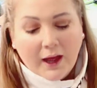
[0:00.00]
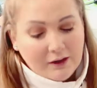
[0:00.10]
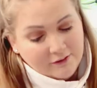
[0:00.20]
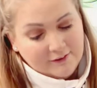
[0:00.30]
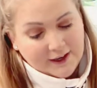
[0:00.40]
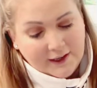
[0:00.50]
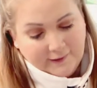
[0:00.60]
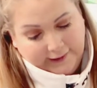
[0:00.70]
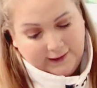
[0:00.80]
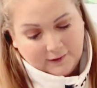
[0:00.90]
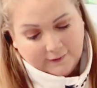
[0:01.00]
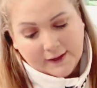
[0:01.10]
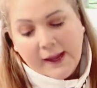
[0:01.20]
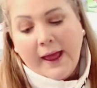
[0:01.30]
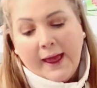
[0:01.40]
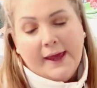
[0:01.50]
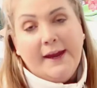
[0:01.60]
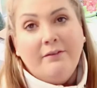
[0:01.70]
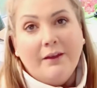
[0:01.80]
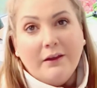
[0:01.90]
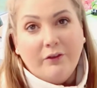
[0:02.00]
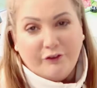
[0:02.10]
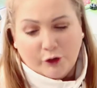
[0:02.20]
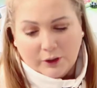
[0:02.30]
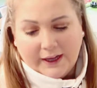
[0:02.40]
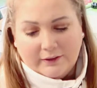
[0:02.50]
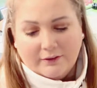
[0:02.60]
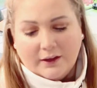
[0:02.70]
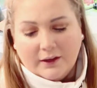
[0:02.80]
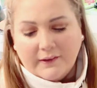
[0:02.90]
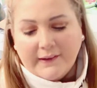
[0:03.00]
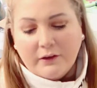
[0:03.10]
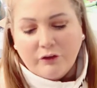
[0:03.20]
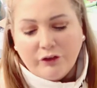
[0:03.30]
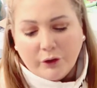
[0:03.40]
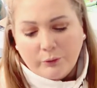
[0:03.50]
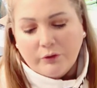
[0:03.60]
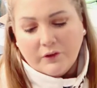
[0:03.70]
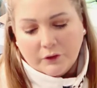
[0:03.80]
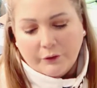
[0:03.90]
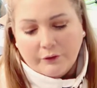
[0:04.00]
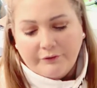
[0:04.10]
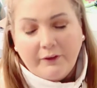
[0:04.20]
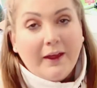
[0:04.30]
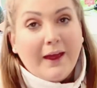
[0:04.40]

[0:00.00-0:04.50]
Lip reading: And today's is, hate has four letters and so does love.